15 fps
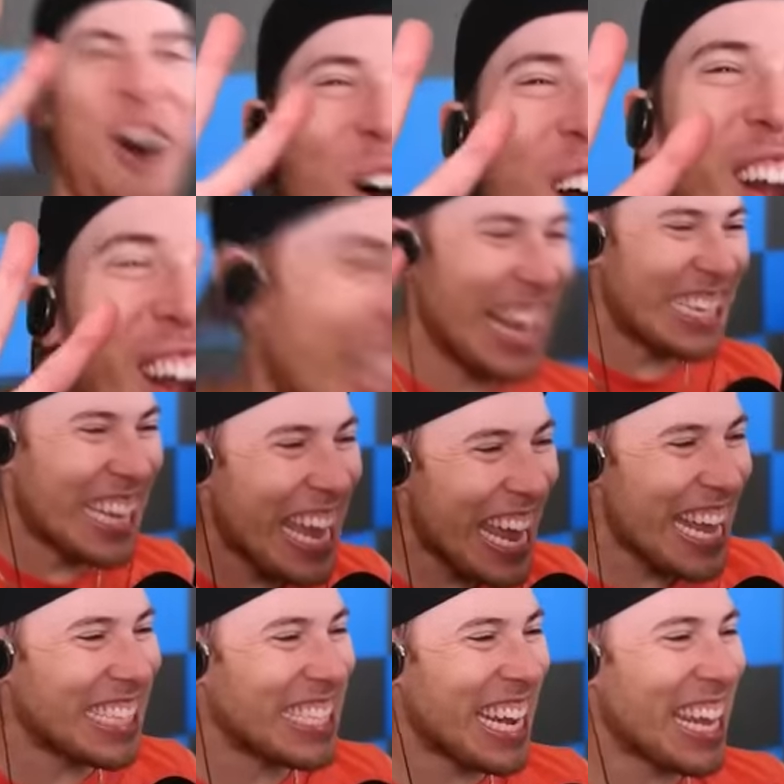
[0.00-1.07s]
Four. That's
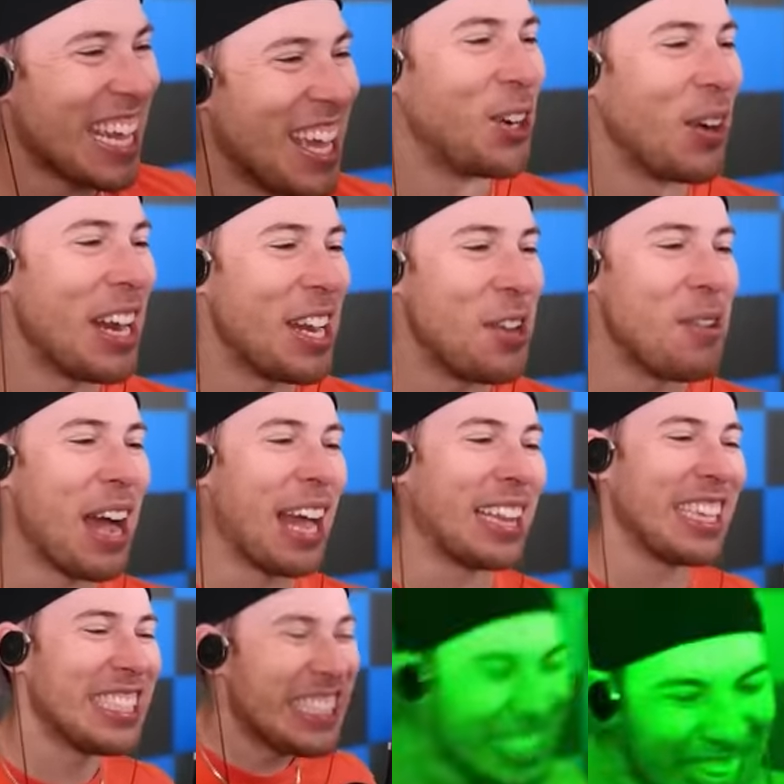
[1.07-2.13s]
easy. Green, you
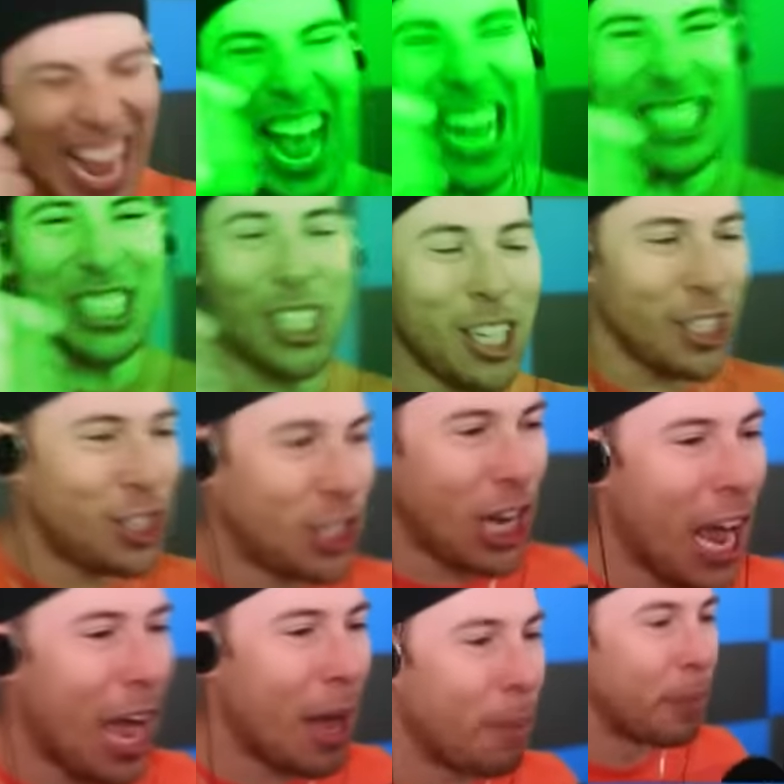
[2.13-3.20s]
got this. Yes. Good
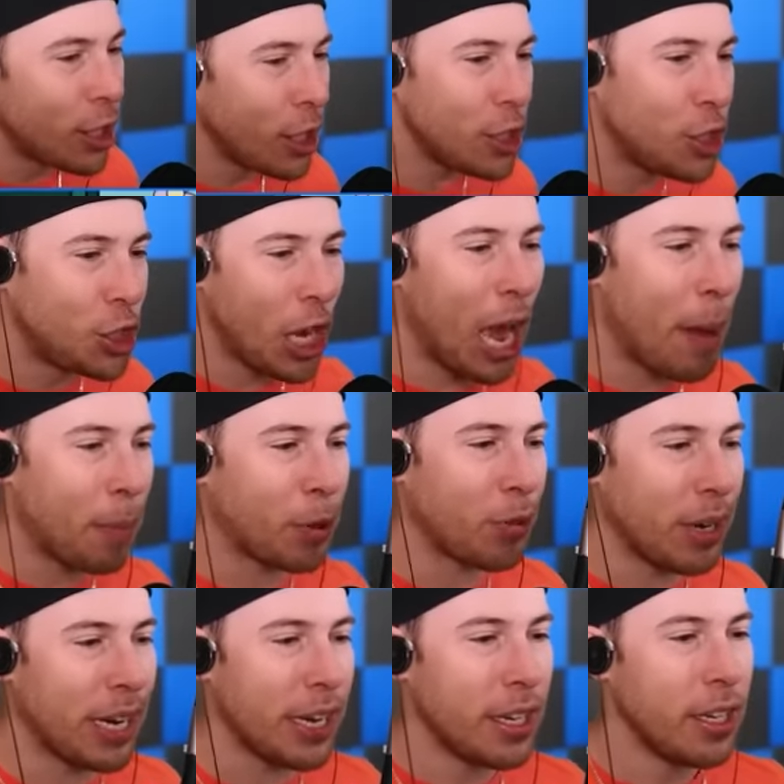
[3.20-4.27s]
job. Good job,
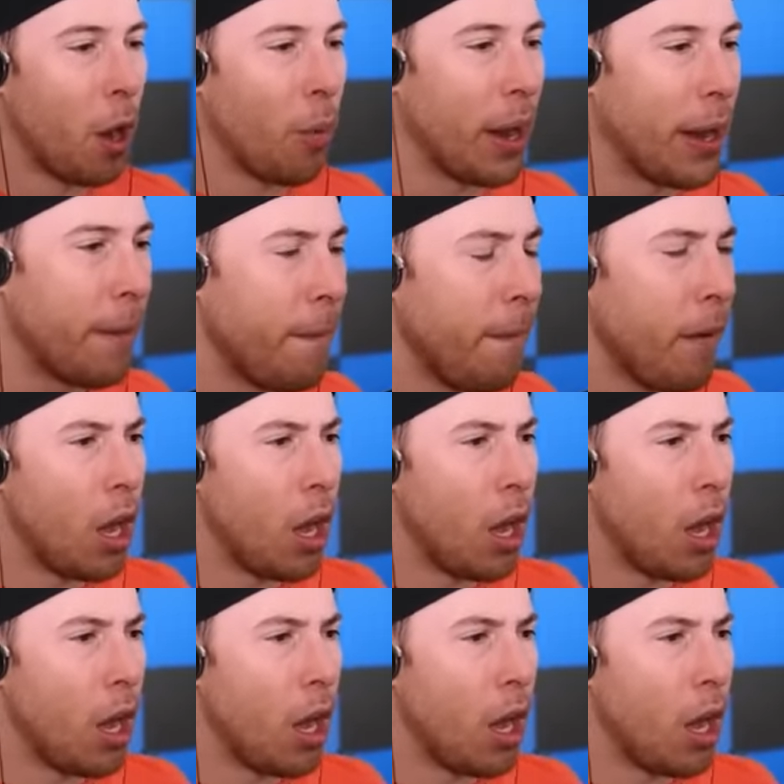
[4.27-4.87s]
Green. All right.